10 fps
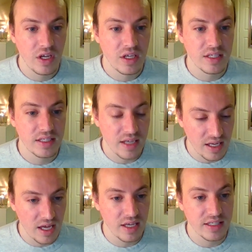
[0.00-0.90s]

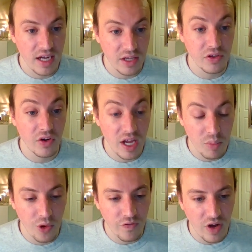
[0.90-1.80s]
Skyther
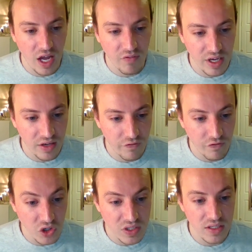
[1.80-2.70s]
8.5, and
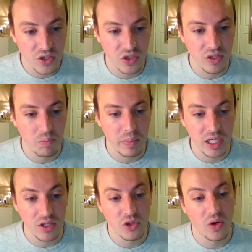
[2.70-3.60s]
first edition Pikachu.